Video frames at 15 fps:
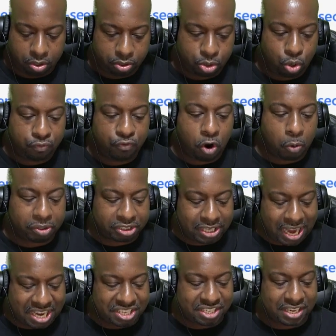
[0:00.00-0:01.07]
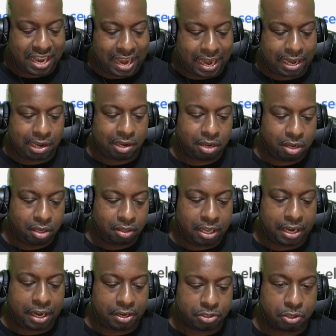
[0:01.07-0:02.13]
two forward slashes A,
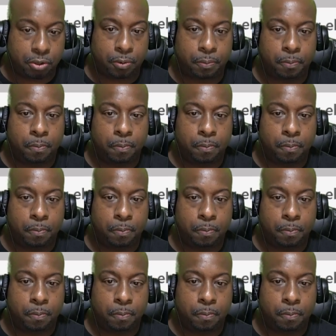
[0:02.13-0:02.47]
then enter.